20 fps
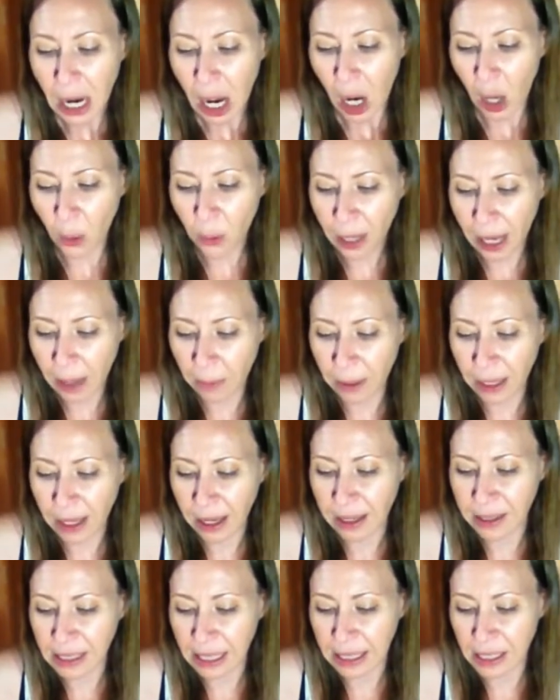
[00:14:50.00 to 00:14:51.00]
Okay,
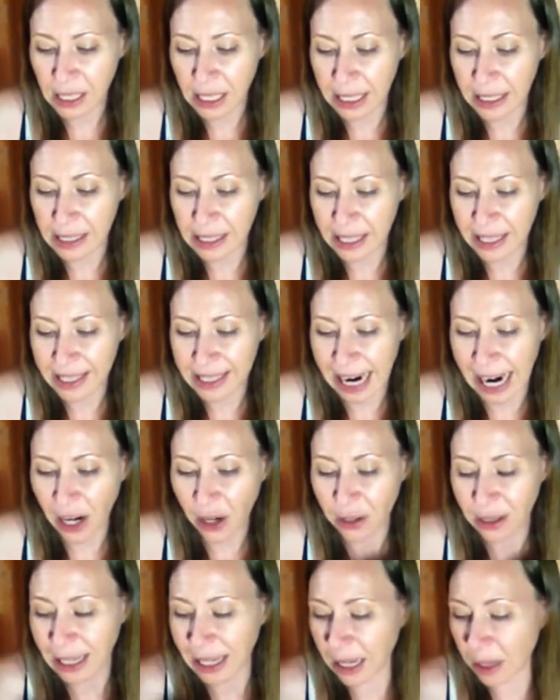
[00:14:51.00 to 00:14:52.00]
because it's
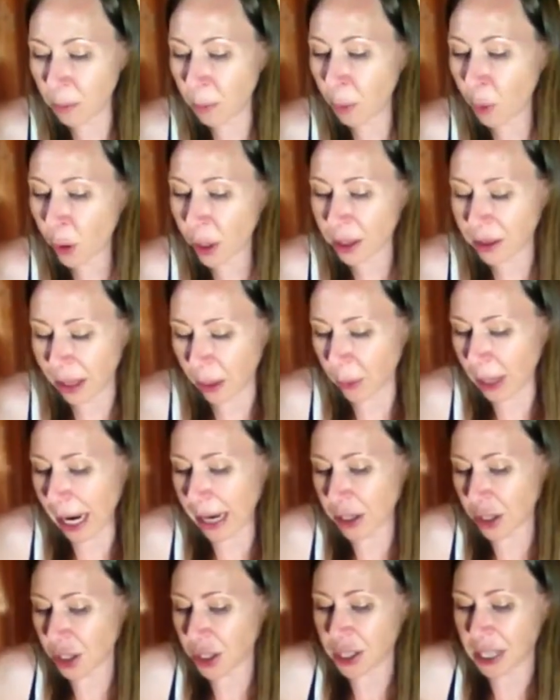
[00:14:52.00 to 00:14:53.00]
direly important that we
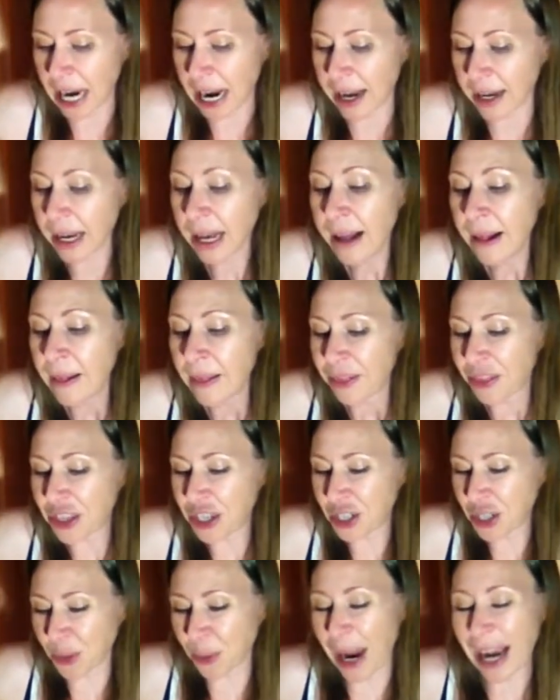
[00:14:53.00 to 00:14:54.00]
understand the
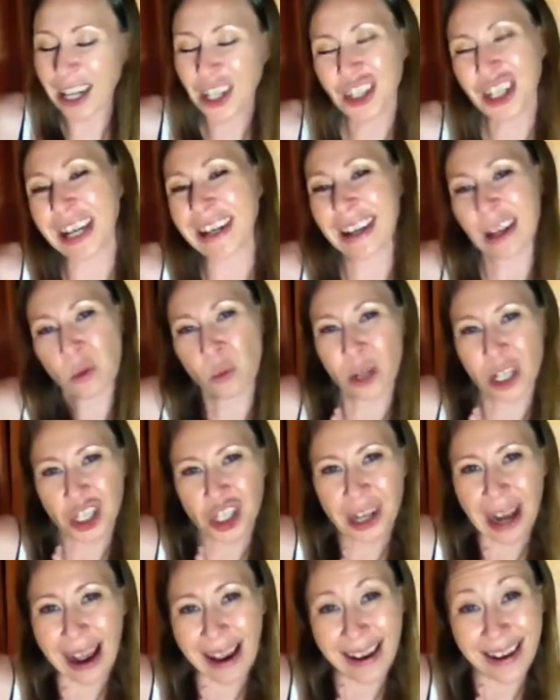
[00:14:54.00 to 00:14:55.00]
direction in which
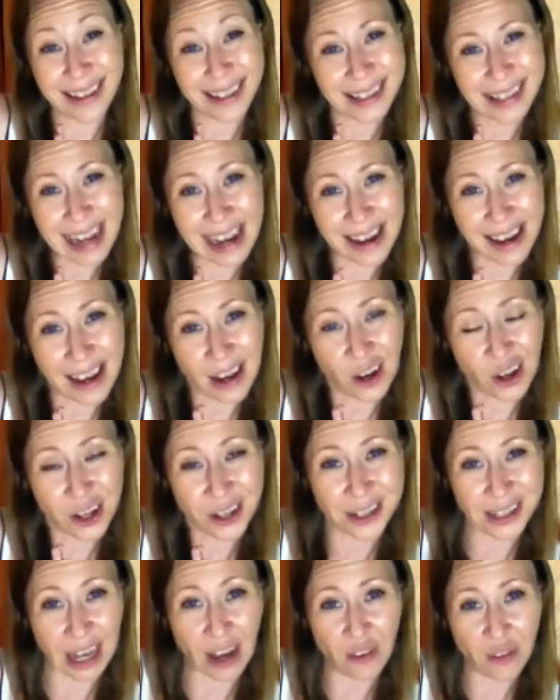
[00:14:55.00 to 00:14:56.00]
Gaia is taking
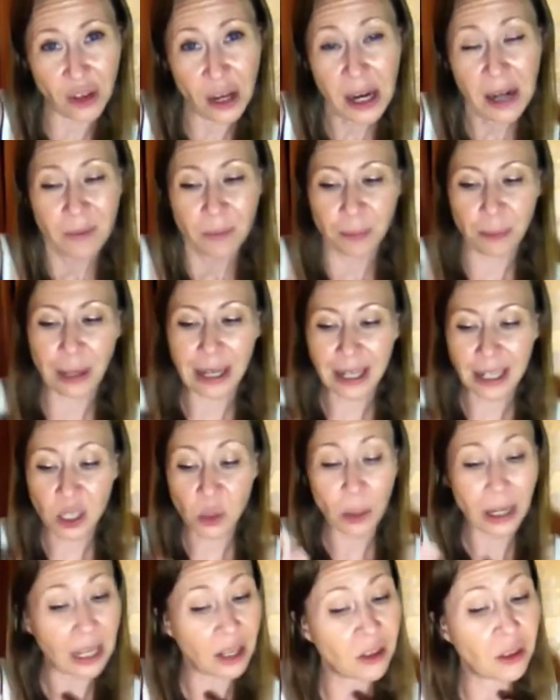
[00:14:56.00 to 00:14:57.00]
herself. Because
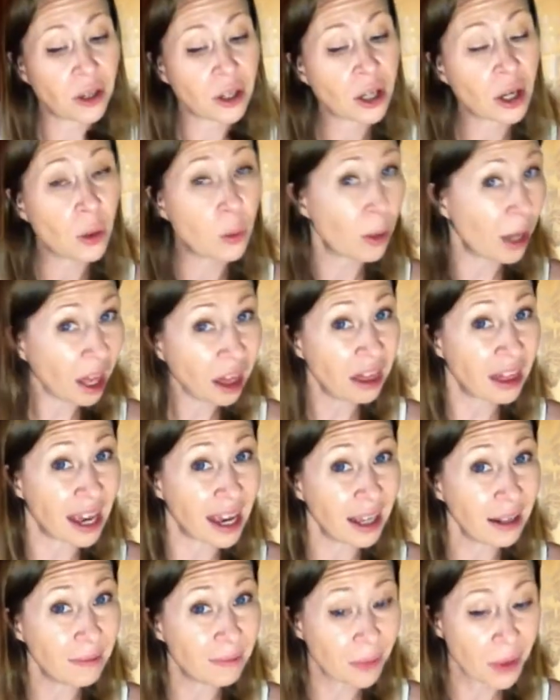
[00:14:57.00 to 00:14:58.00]
we either go with
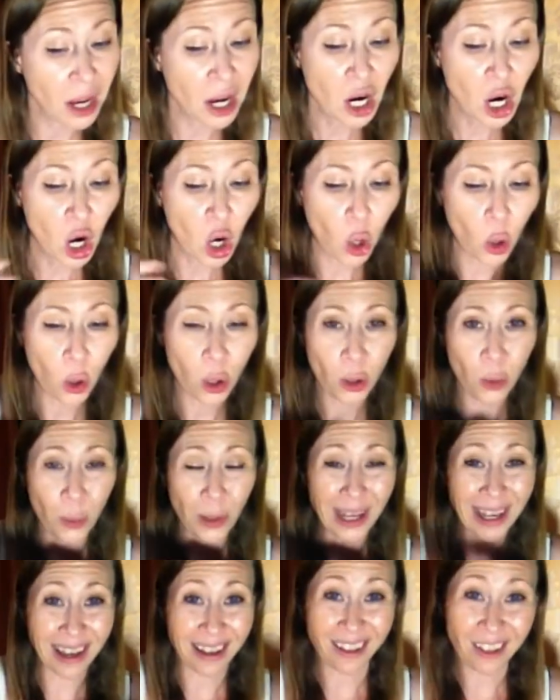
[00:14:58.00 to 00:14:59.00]
it or
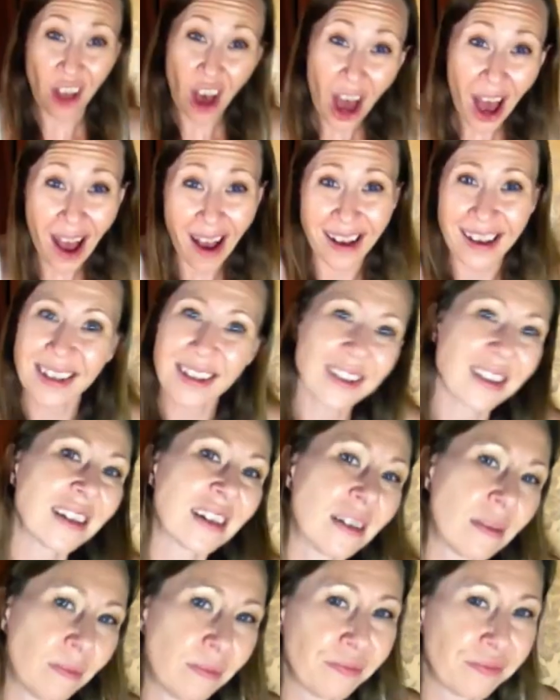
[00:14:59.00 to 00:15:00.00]
we get lost.
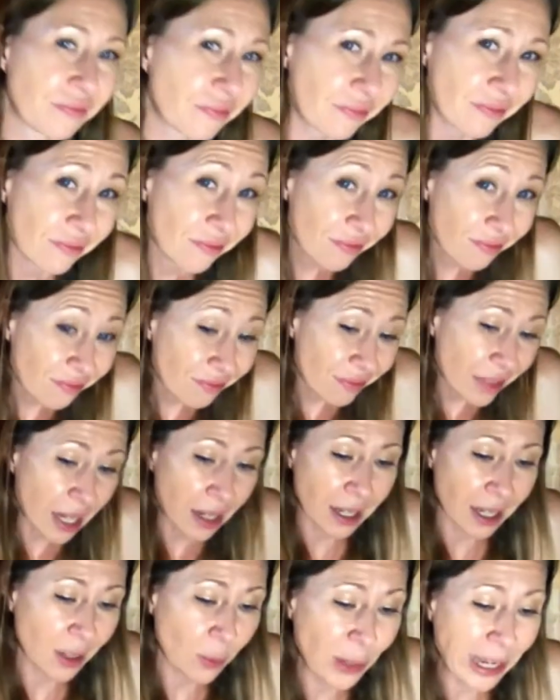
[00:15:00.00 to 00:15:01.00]

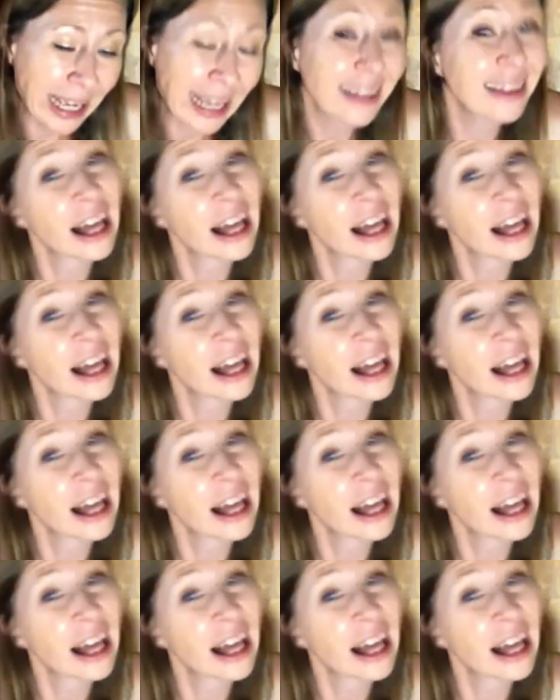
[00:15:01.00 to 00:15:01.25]
We get